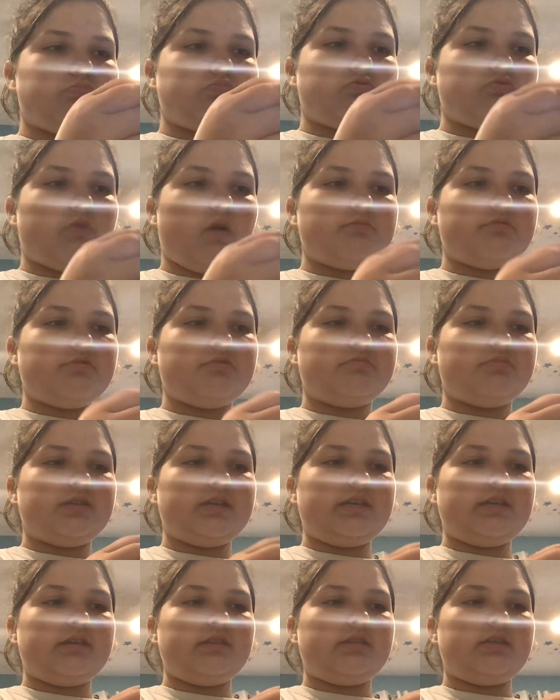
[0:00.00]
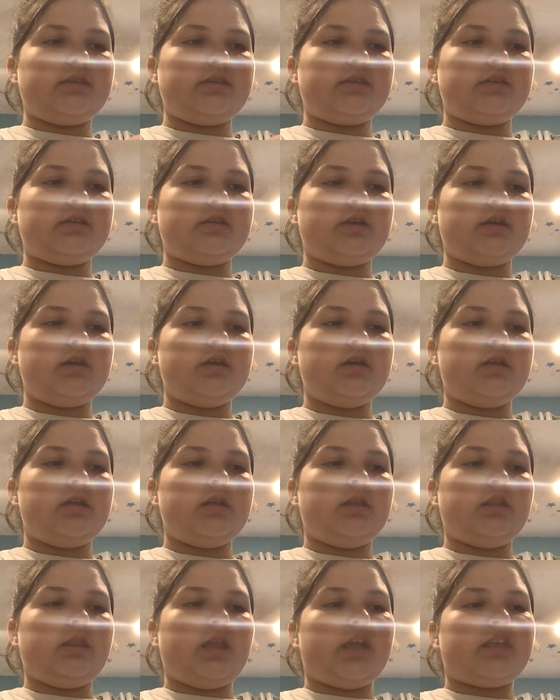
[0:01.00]
probably the
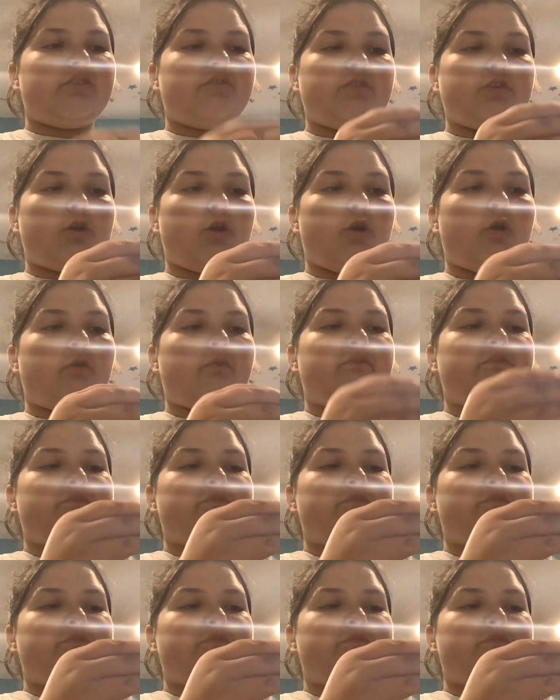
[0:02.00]
last video